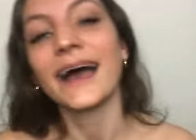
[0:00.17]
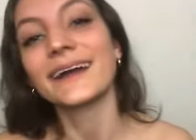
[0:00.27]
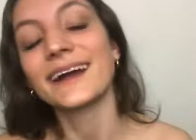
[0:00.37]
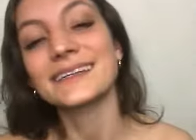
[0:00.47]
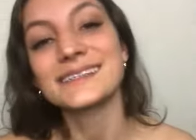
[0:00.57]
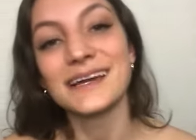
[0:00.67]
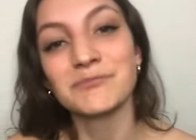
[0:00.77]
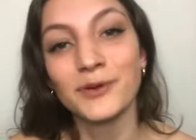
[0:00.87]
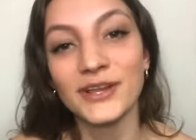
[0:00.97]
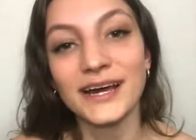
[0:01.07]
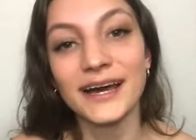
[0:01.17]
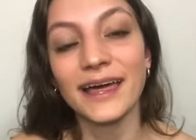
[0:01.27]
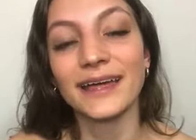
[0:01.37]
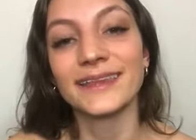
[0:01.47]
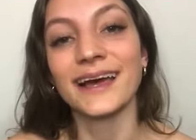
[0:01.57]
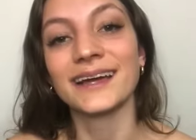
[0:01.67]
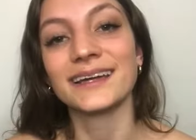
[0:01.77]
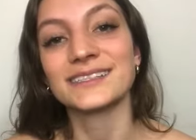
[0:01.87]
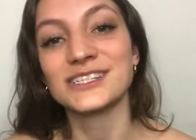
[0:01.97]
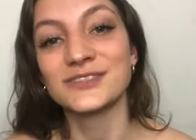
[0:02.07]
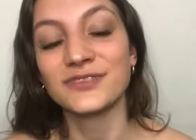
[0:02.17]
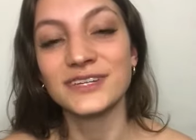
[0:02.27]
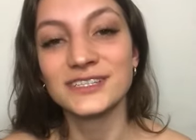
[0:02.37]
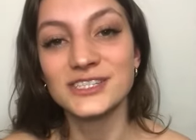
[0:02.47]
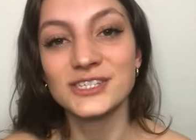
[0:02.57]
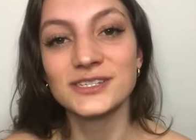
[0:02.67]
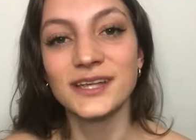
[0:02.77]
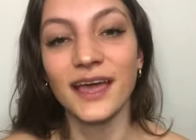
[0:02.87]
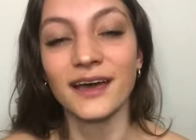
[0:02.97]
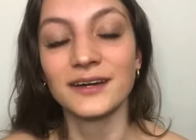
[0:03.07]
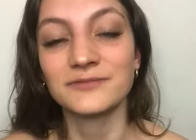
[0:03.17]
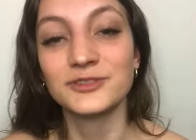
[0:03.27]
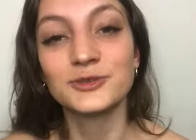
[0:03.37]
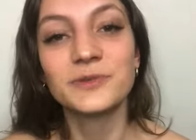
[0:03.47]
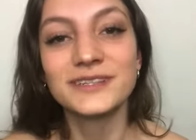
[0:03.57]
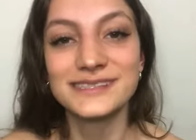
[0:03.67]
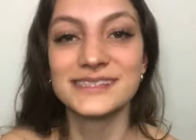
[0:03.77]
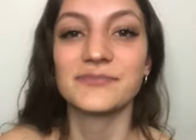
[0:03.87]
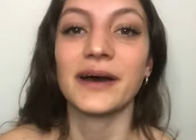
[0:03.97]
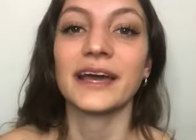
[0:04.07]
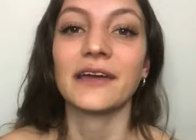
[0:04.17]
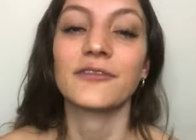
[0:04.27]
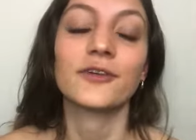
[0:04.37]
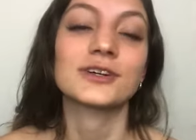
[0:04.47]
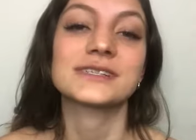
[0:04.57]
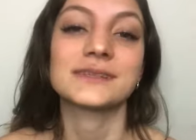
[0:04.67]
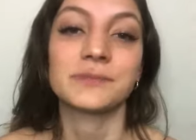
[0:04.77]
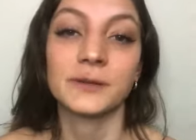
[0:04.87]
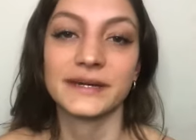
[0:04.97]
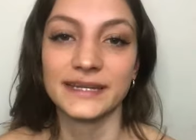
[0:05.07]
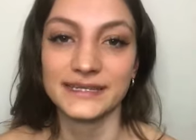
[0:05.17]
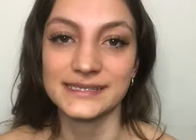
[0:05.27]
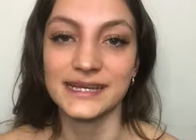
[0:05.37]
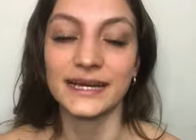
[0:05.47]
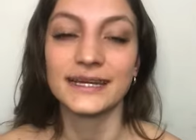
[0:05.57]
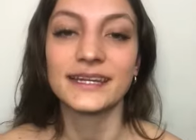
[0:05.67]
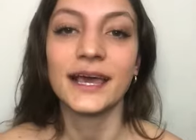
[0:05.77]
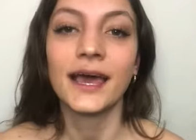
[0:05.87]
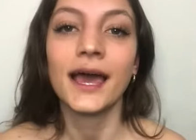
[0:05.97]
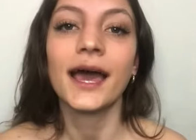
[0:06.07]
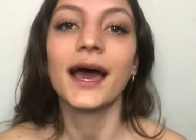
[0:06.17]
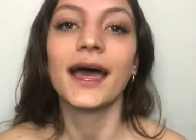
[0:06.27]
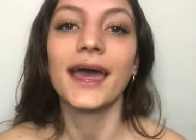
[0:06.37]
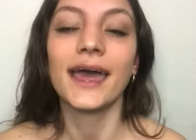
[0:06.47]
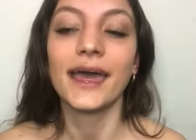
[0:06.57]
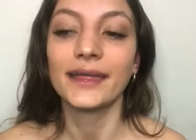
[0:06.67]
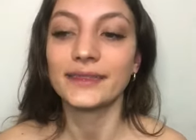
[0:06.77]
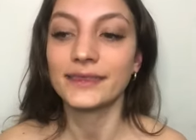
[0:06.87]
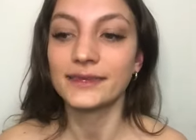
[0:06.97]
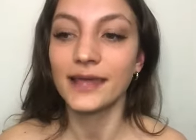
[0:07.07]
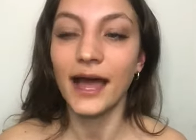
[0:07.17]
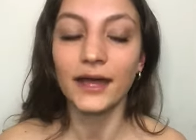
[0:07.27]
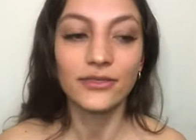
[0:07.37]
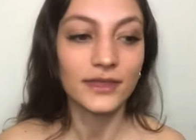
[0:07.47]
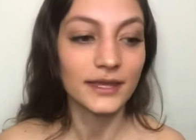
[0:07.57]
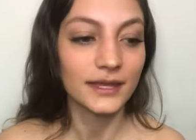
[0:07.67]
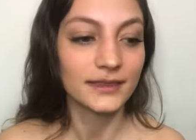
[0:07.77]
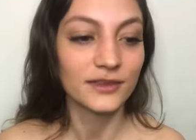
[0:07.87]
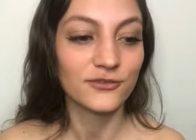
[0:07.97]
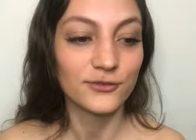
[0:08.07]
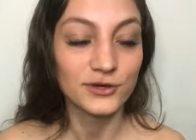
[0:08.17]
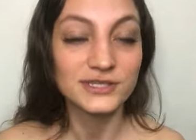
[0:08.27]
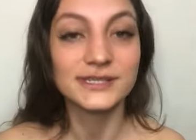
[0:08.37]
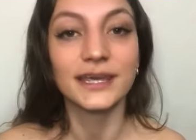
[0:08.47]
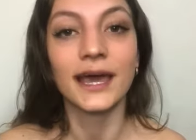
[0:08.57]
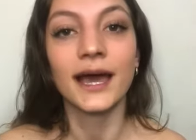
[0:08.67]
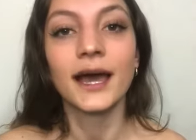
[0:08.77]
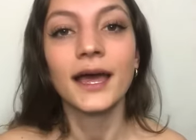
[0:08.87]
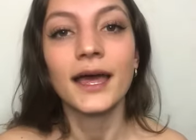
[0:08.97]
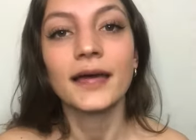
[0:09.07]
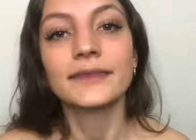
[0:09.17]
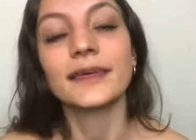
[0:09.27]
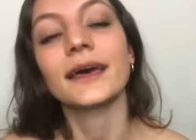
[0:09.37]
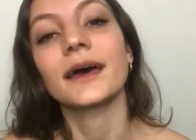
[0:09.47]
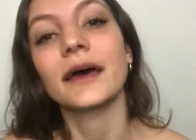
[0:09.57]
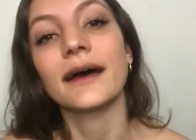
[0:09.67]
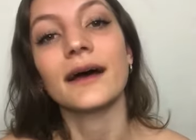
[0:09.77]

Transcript: Hi guys, I'm Pola and I just finished 2 months my first diploma at Insight. And I think in the first year, the